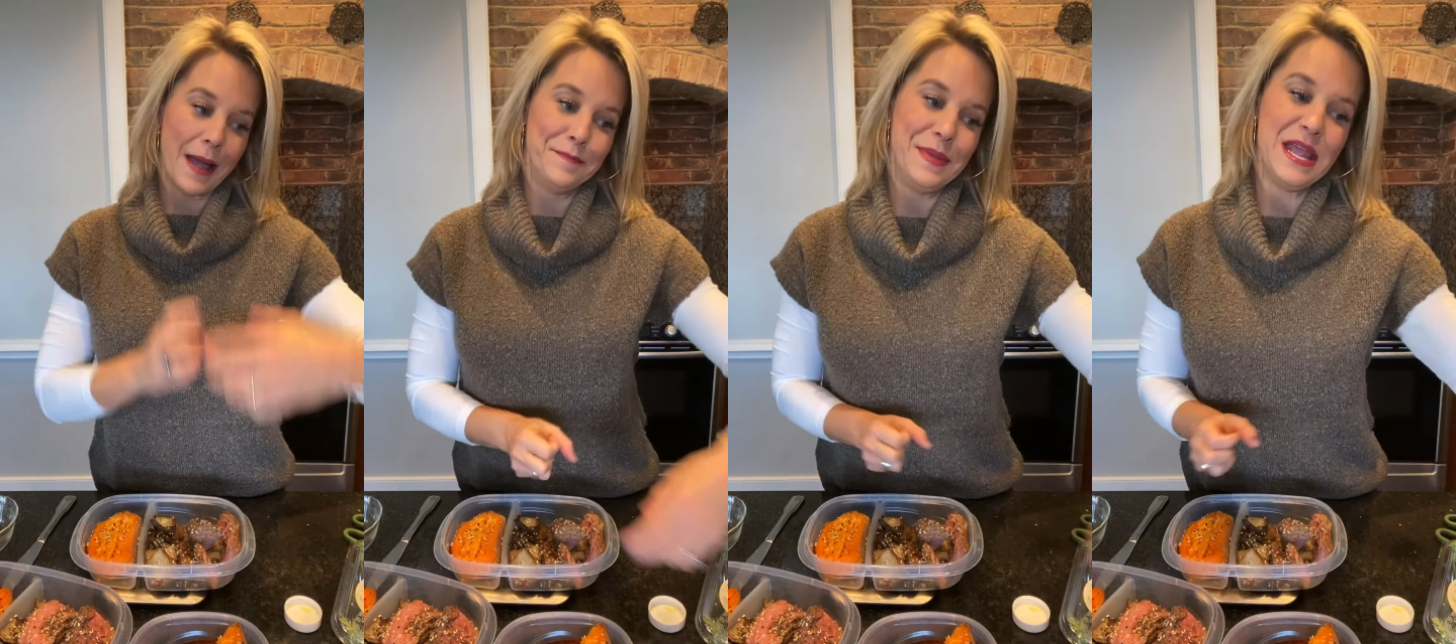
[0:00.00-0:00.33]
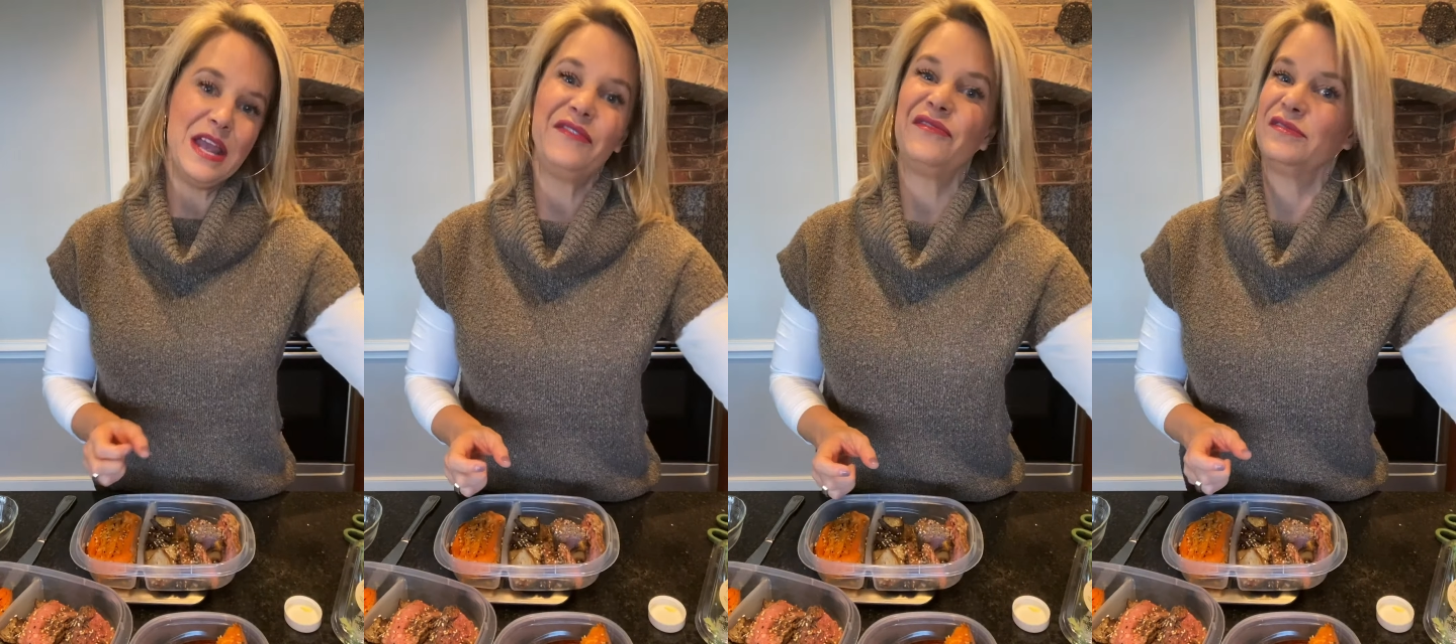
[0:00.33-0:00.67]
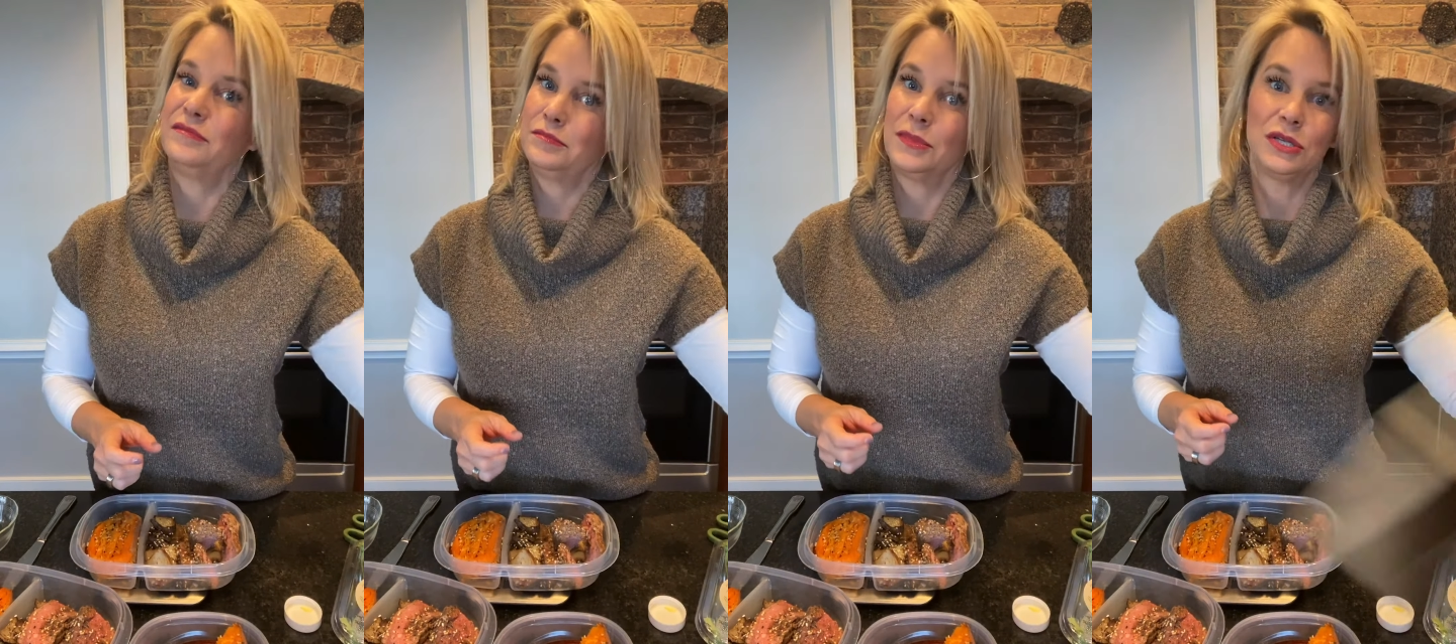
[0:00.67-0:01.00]
beef.
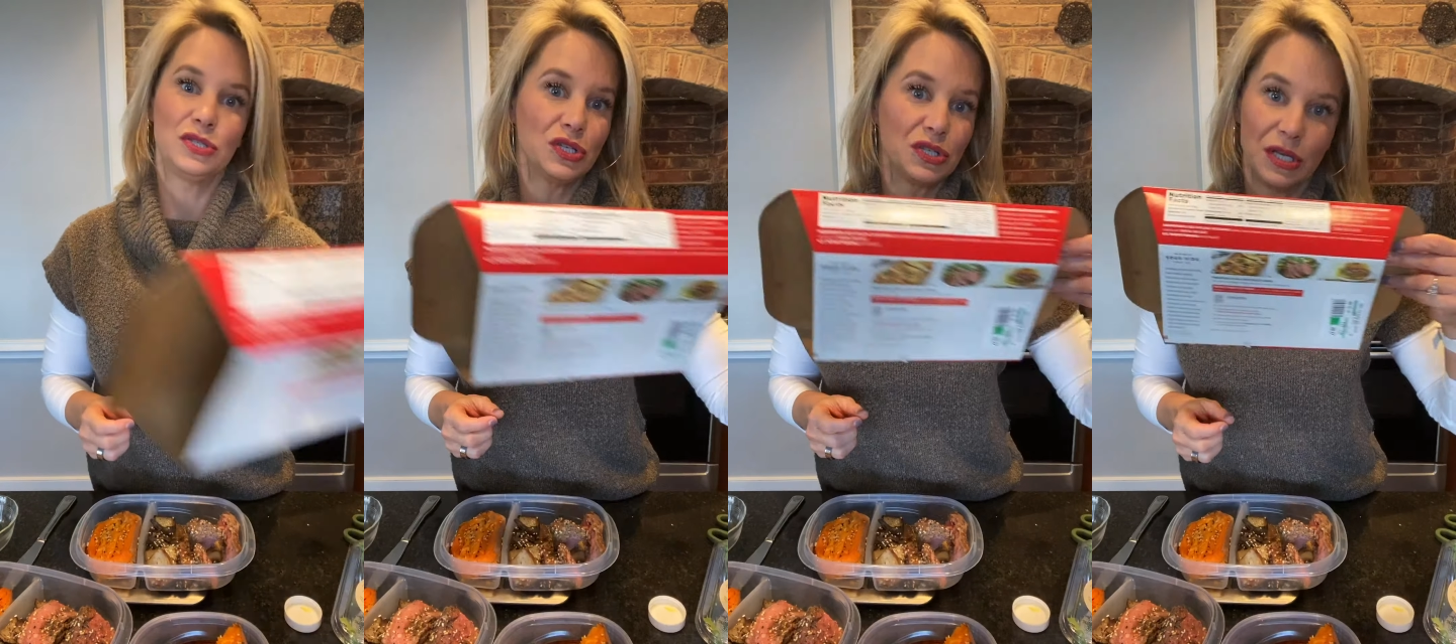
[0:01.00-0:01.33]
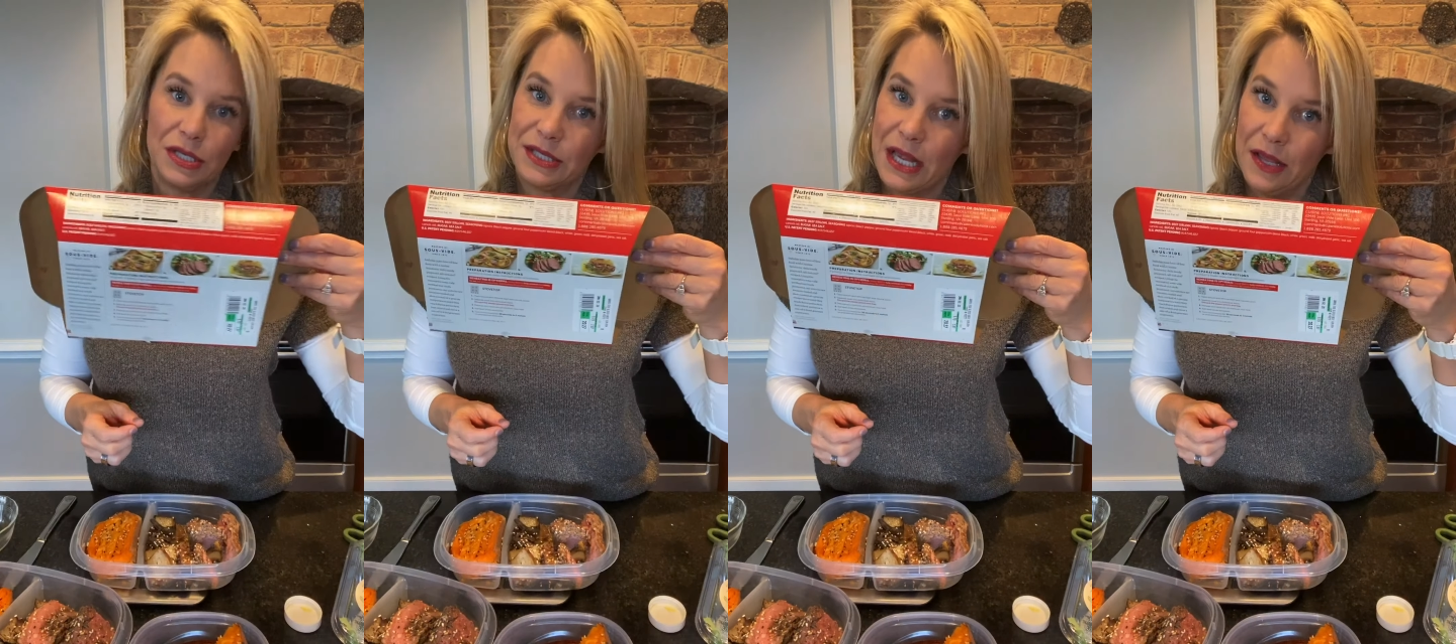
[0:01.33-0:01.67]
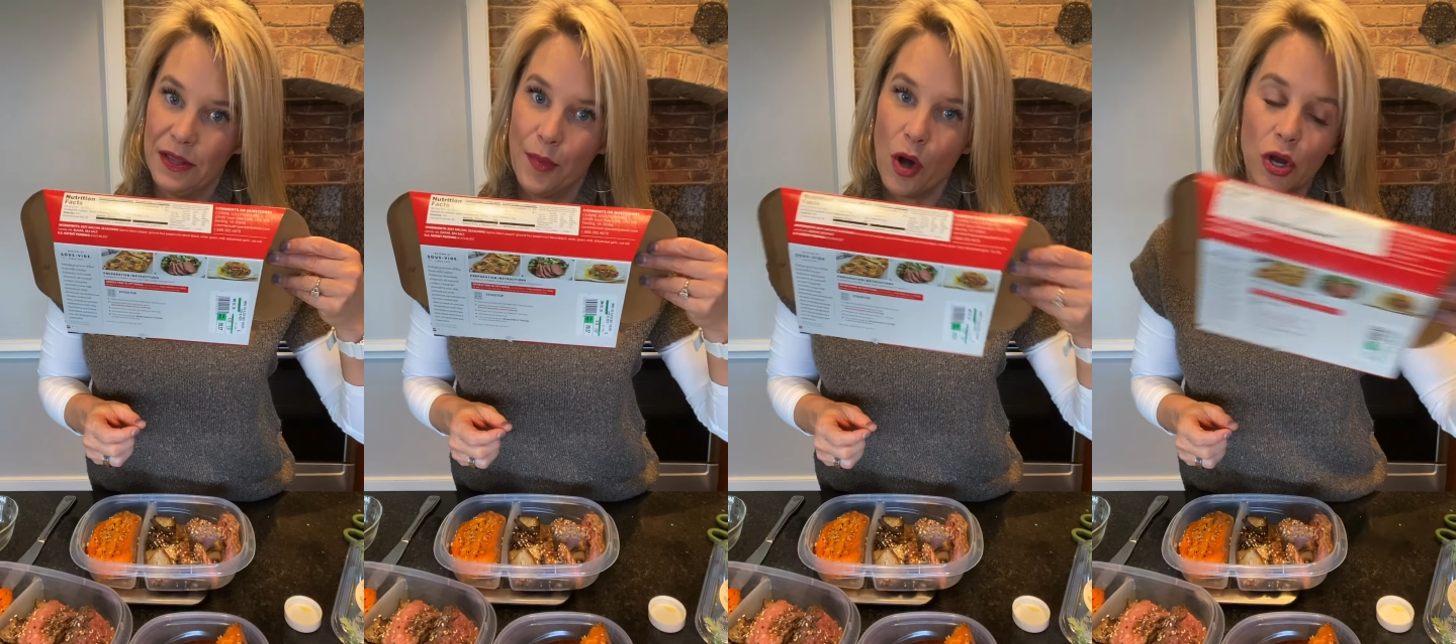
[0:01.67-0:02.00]
Just gonna scan
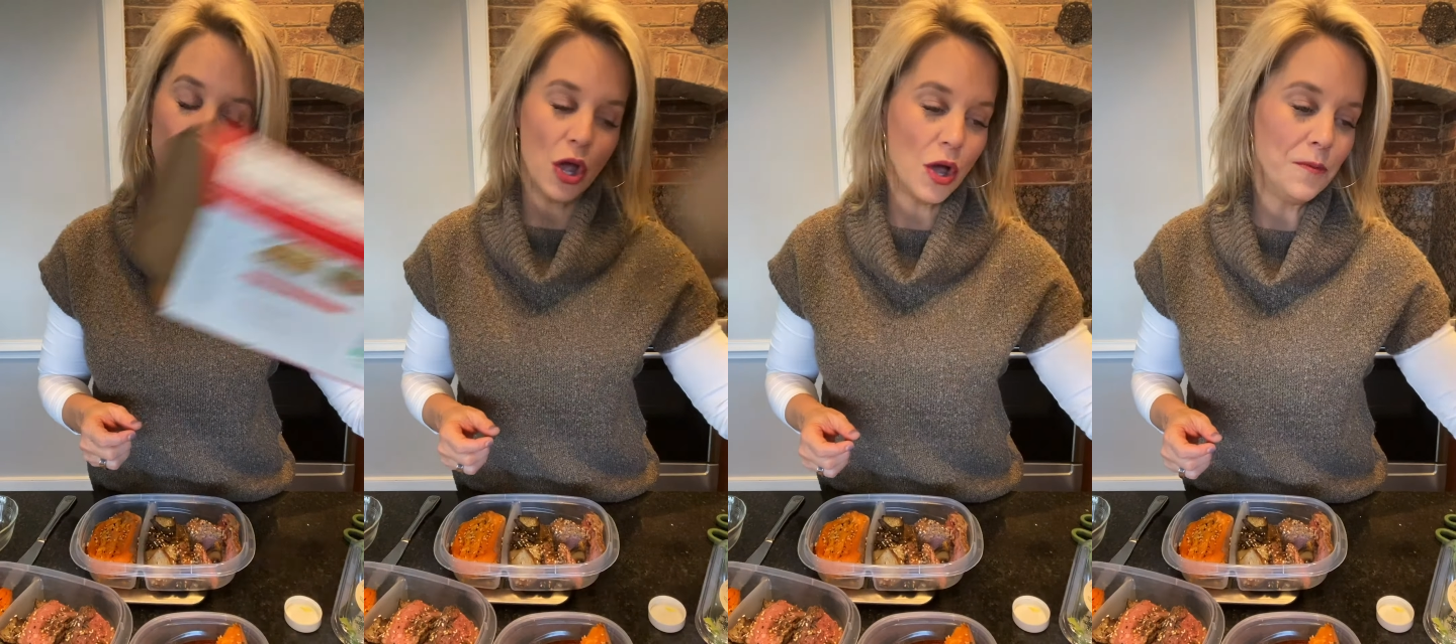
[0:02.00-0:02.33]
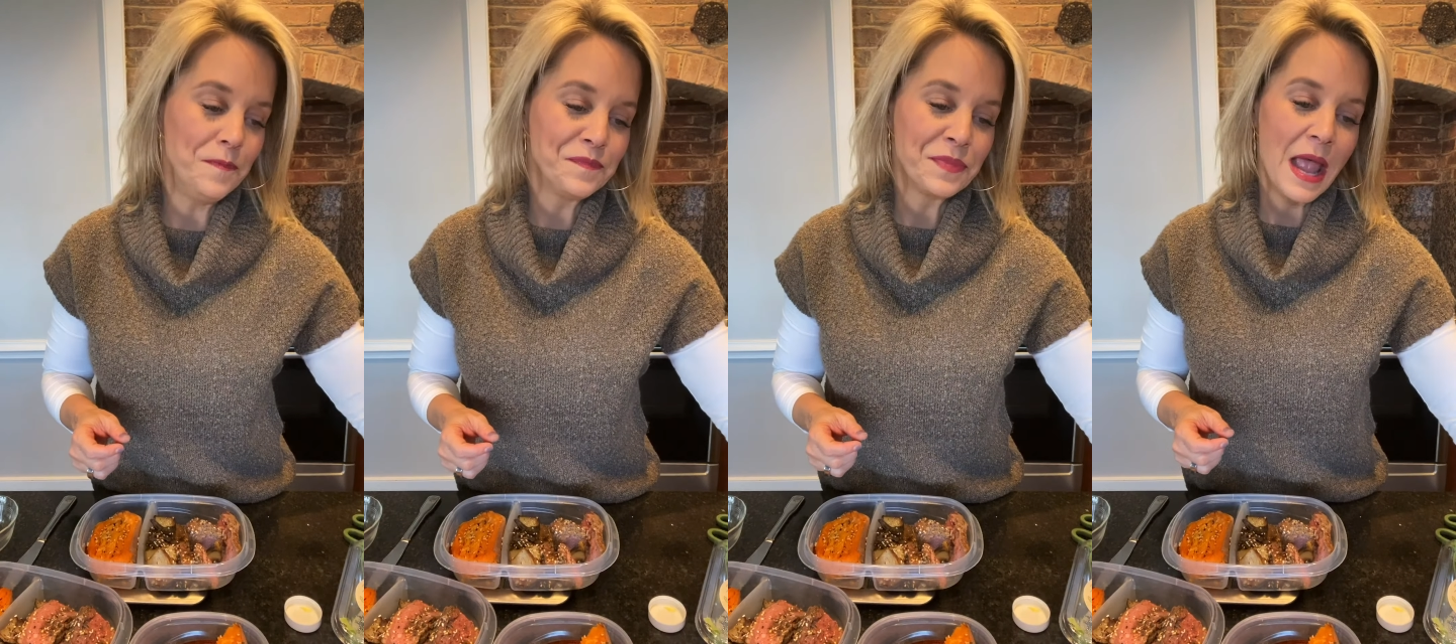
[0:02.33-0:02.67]
the barcode.